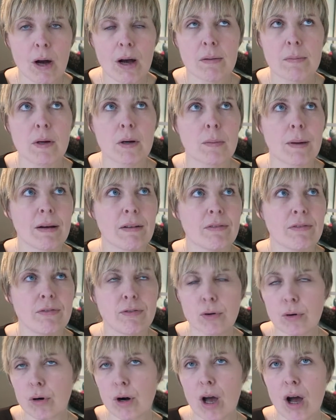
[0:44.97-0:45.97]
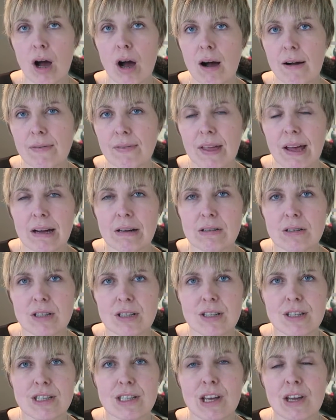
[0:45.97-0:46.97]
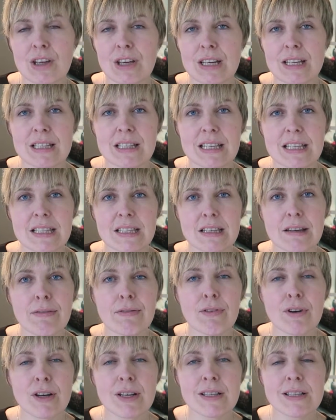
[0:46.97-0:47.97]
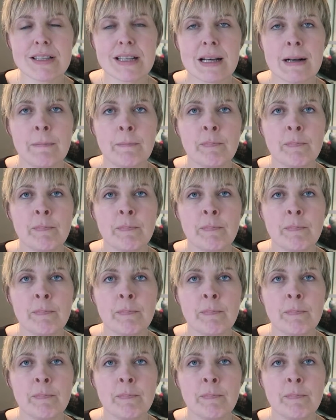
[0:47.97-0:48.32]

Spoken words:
I'm on about 4,500, so you can see the difference.